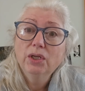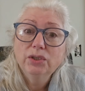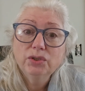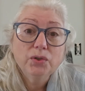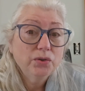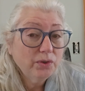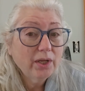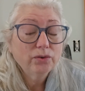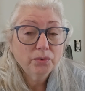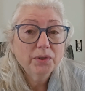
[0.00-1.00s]
so you
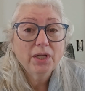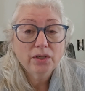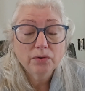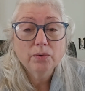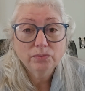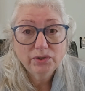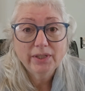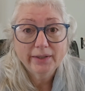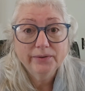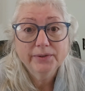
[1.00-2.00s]
can create your own
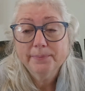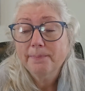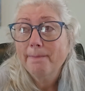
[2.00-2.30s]
sales.